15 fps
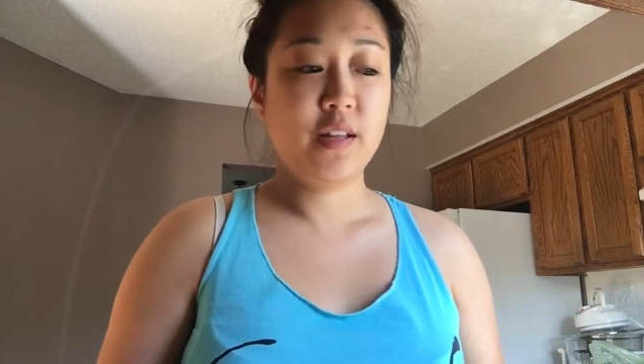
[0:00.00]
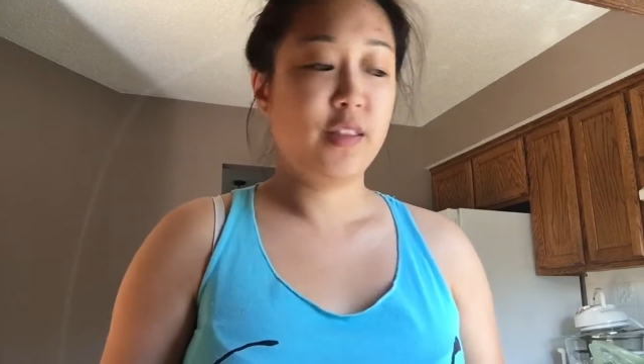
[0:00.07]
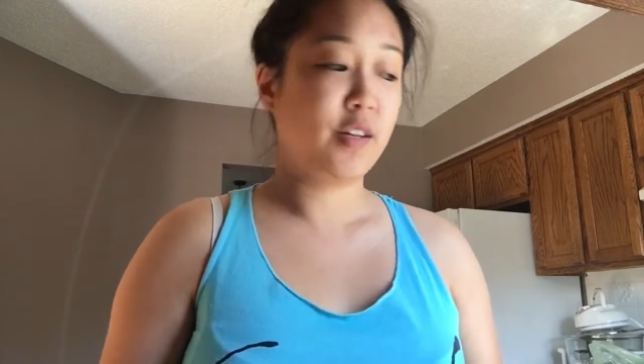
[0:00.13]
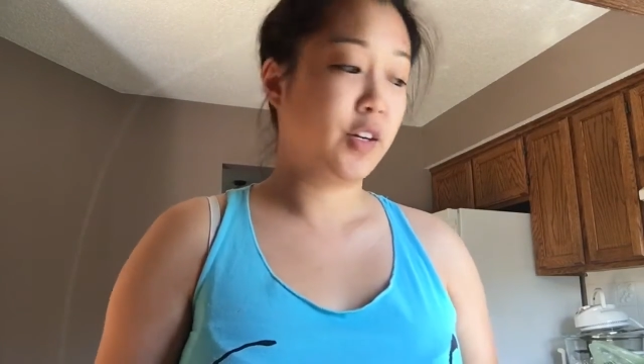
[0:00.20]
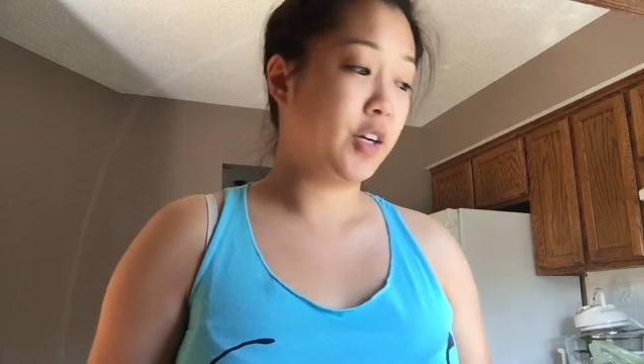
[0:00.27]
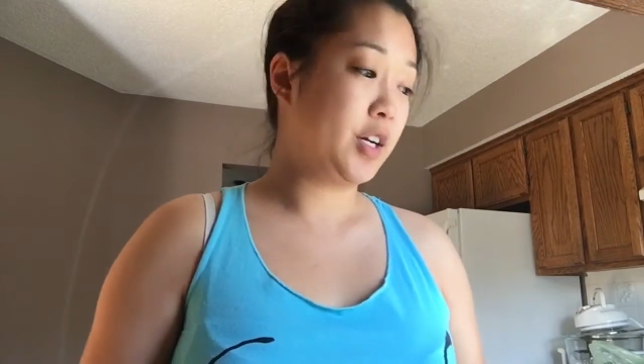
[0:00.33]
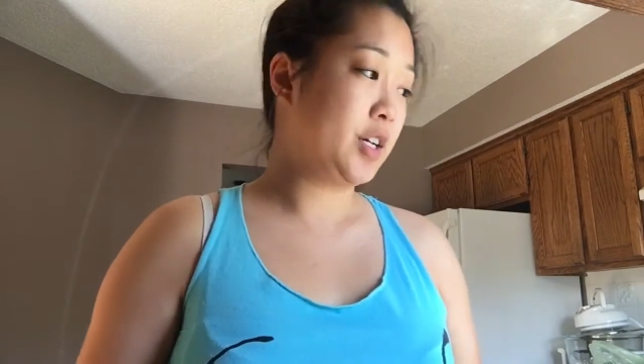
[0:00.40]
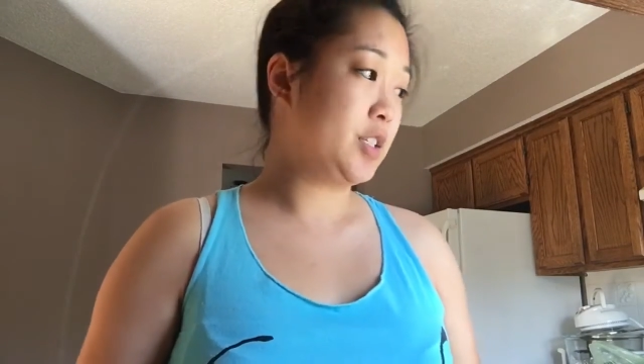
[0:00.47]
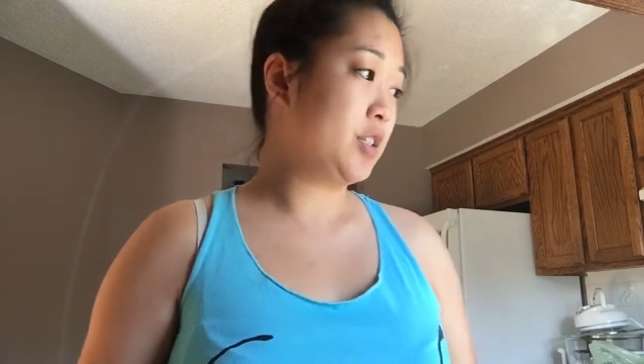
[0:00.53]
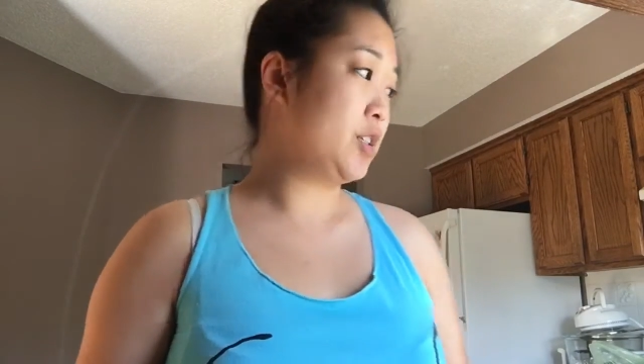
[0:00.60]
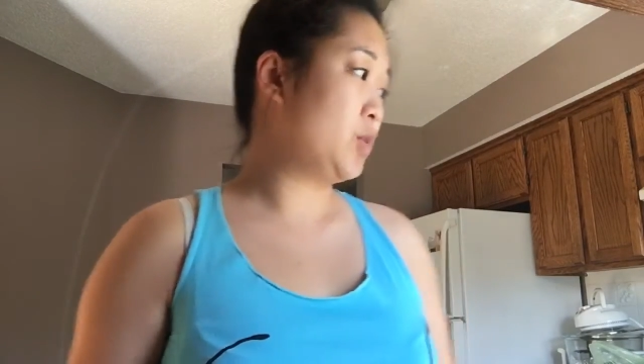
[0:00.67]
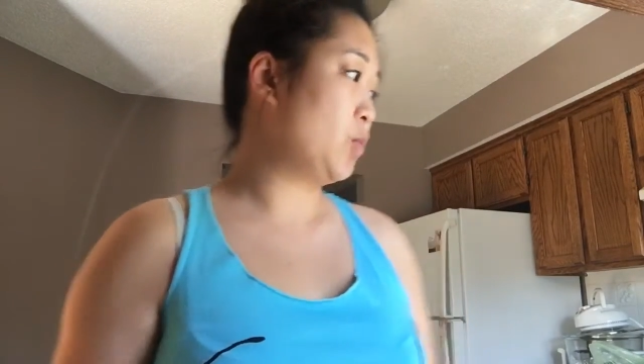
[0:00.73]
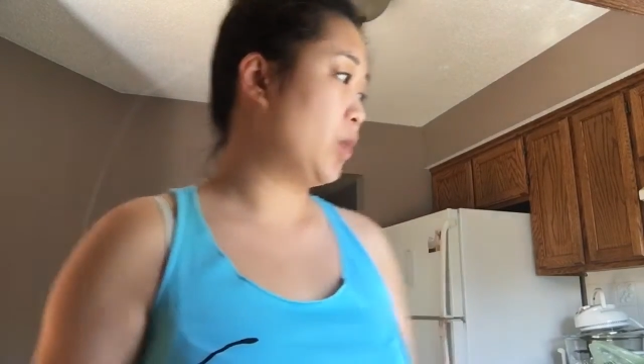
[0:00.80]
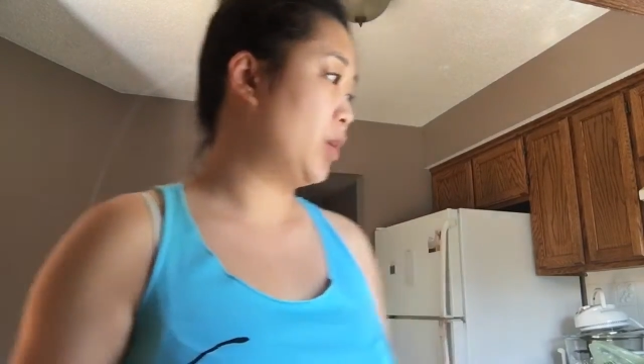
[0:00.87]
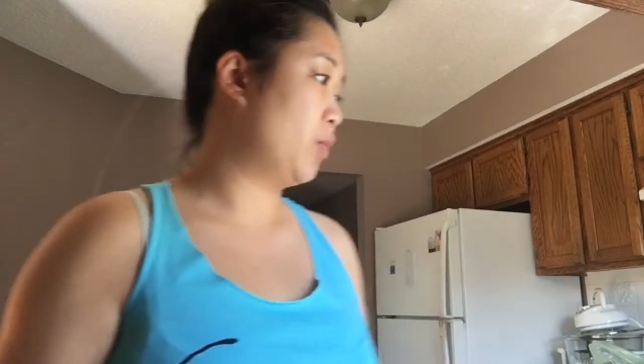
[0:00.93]
There is
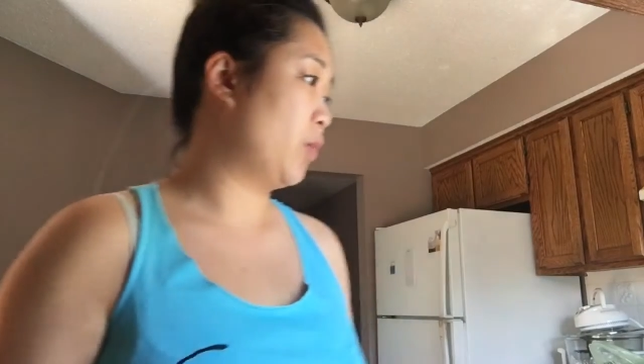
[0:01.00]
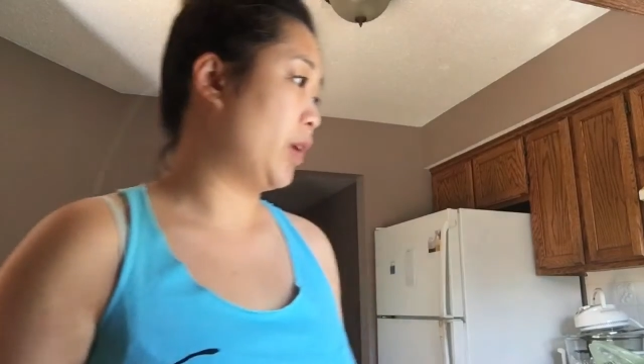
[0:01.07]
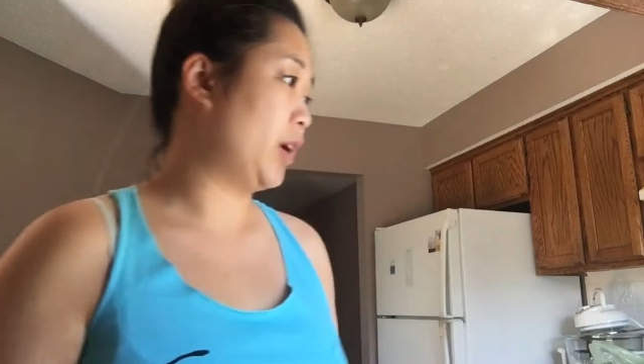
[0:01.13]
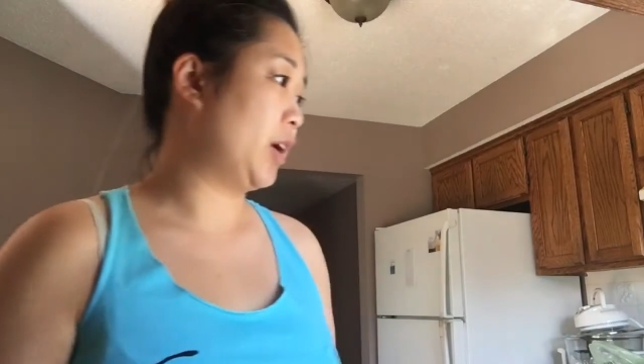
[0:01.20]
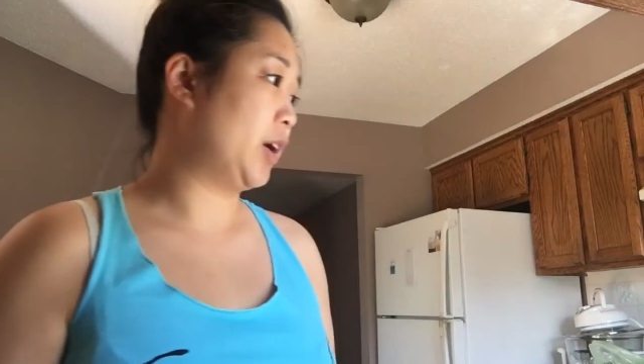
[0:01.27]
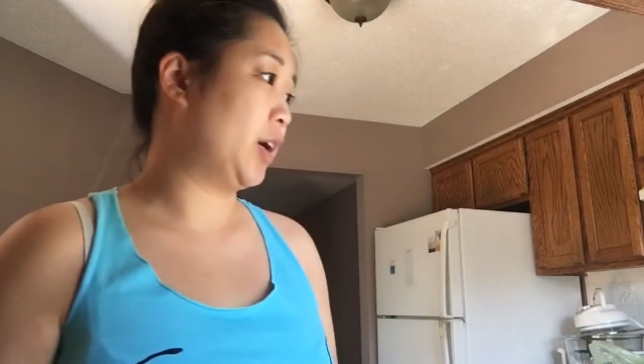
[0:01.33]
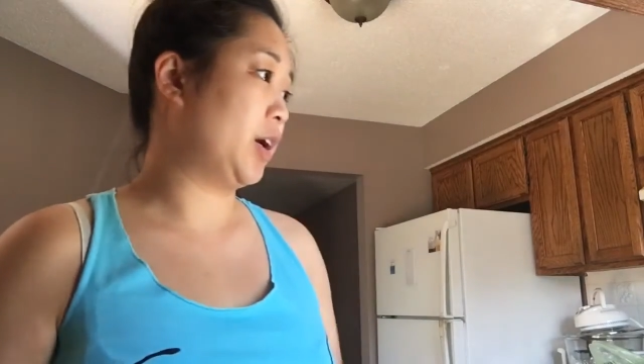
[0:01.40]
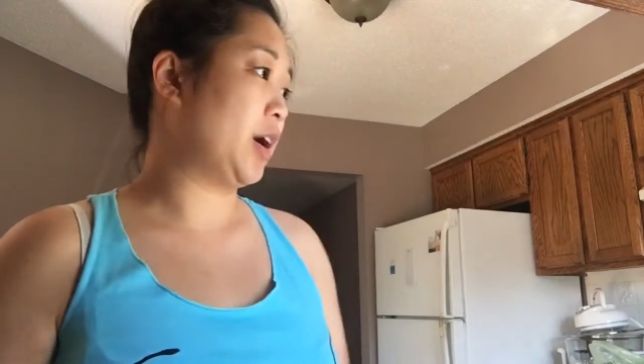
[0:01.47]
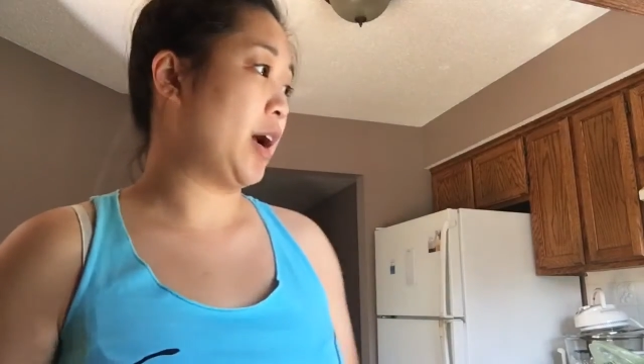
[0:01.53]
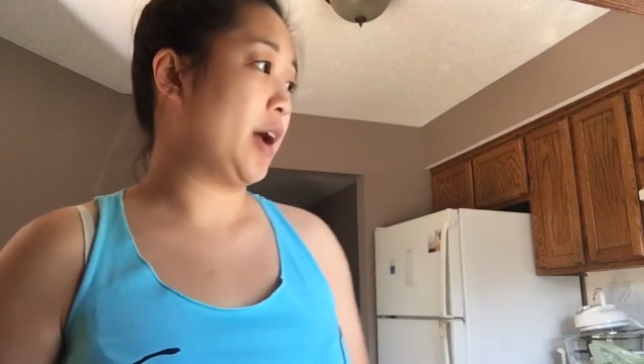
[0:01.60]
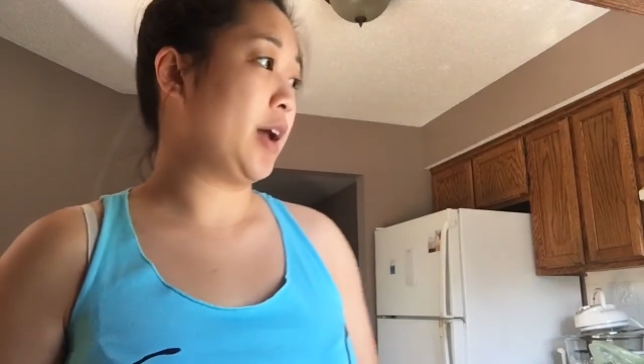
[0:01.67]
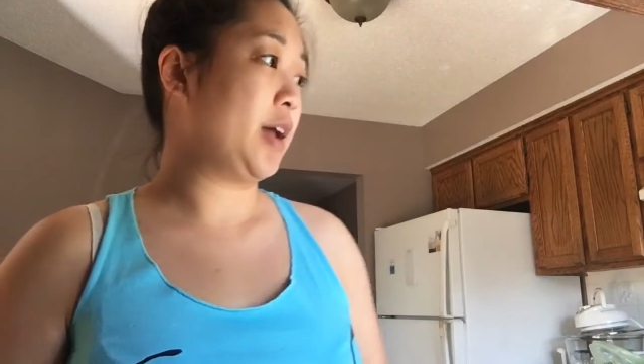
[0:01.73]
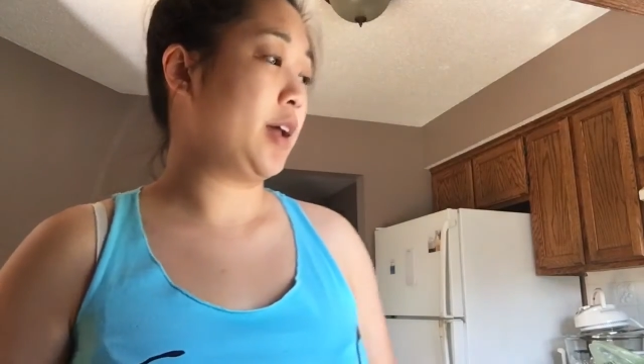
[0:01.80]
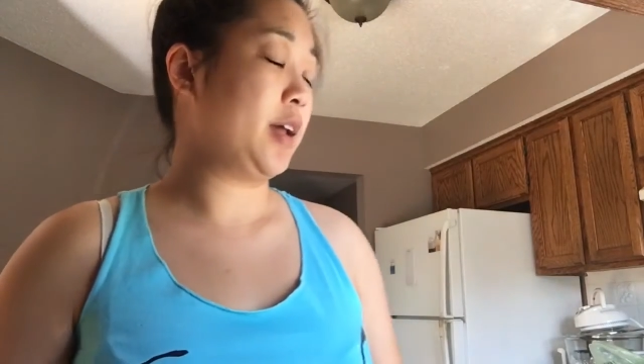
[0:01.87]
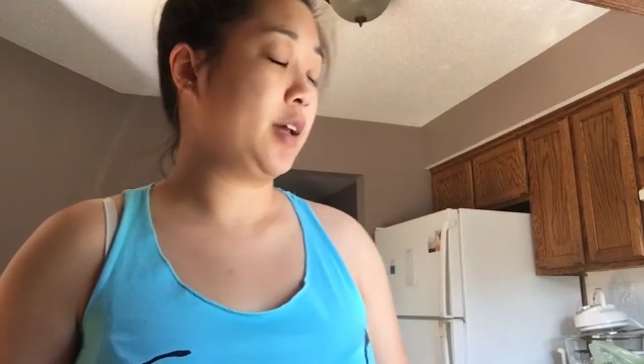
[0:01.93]
this one where
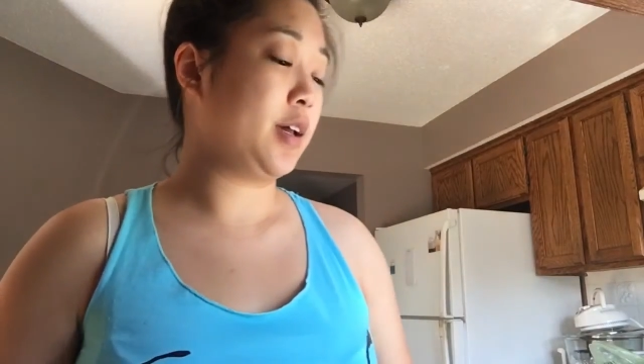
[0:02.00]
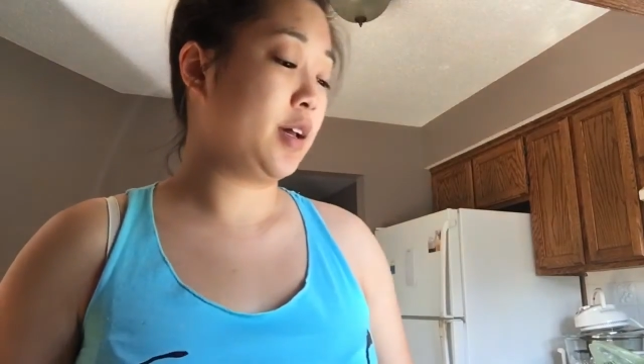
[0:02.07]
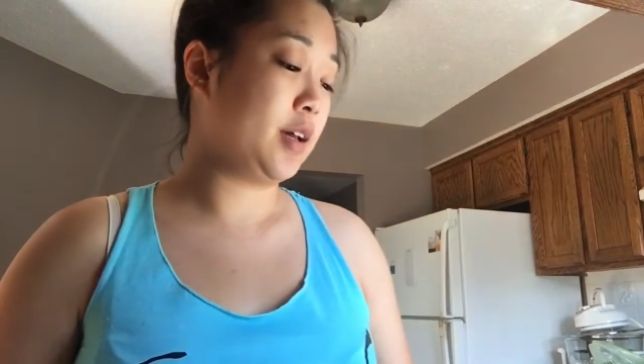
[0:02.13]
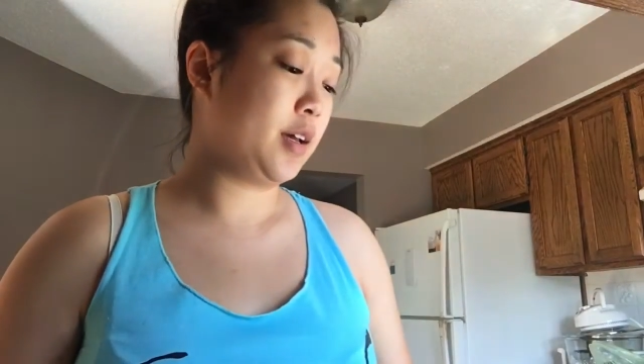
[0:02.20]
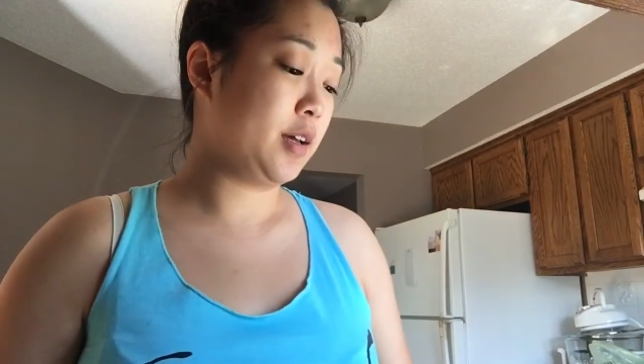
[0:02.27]
I